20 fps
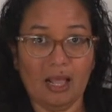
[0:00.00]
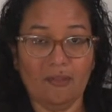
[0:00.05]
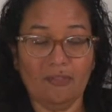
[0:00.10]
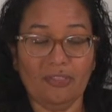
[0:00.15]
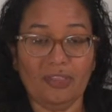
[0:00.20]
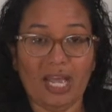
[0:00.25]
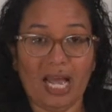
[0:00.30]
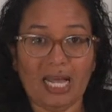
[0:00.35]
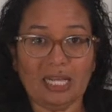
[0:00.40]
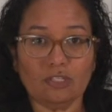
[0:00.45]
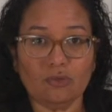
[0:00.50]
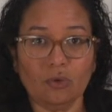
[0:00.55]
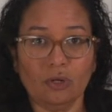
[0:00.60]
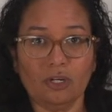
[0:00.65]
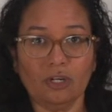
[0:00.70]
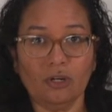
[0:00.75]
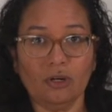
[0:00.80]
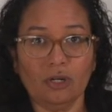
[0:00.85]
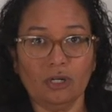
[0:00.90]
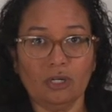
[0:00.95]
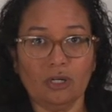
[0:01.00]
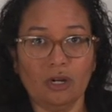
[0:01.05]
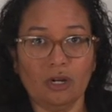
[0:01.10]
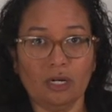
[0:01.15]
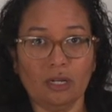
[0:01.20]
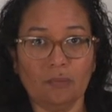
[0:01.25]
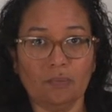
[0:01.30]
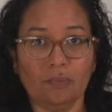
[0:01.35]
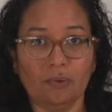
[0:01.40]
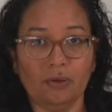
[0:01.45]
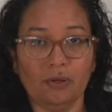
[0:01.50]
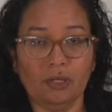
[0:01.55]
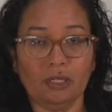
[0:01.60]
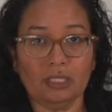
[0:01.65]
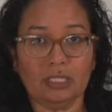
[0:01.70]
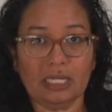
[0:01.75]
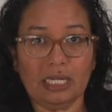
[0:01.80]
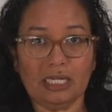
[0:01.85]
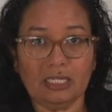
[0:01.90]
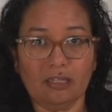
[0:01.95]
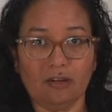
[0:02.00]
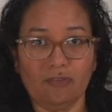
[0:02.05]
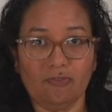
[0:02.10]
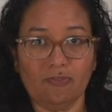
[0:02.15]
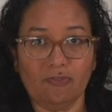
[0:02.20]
That's where you're gonna put the